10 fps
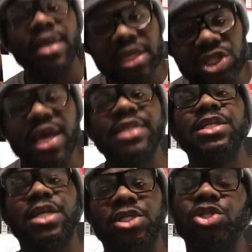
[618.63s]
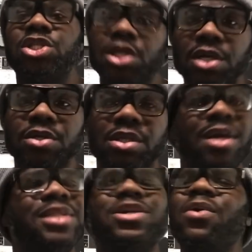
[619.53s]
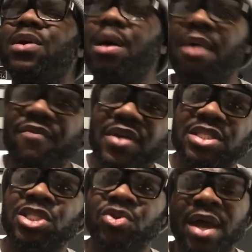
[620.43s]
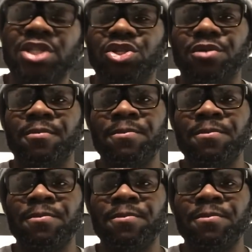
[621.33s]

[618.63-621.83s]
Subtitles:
get a chance to get your shoes. Don't come off as a stranger.